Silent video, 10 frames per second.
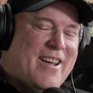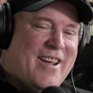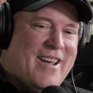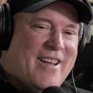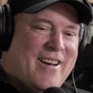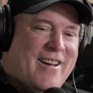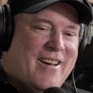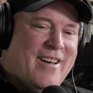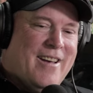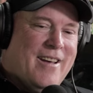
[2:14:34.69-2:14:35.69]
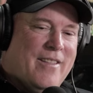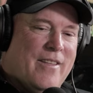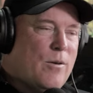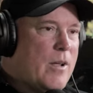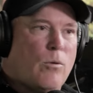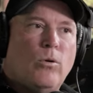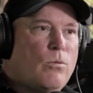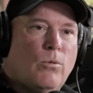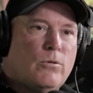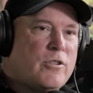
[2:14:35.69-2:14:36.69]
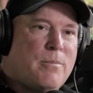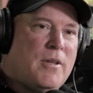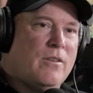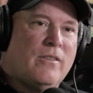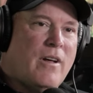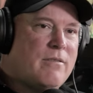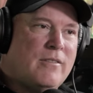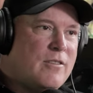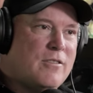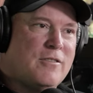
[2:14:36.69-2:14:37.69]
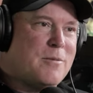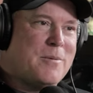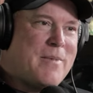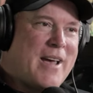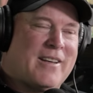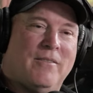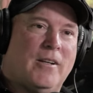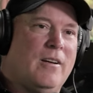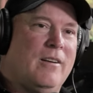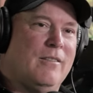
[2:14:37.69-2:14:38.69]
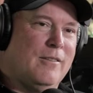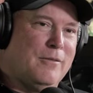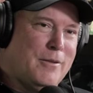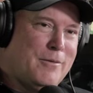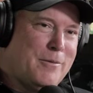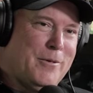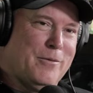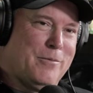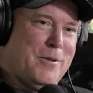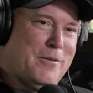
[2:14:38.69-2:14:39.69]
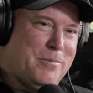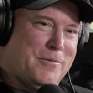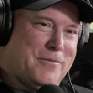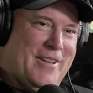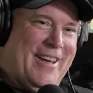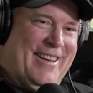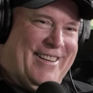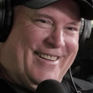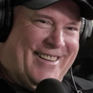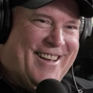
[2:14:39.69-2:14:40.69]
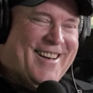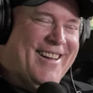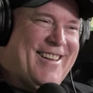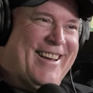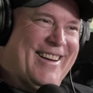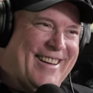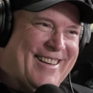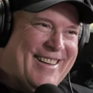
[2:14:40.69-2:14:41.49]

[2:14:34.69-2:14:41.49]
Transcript: and, they were like, we'll ship you this stuff and you just ship it back. And I'm like, I don't know if I want to be responsible for that.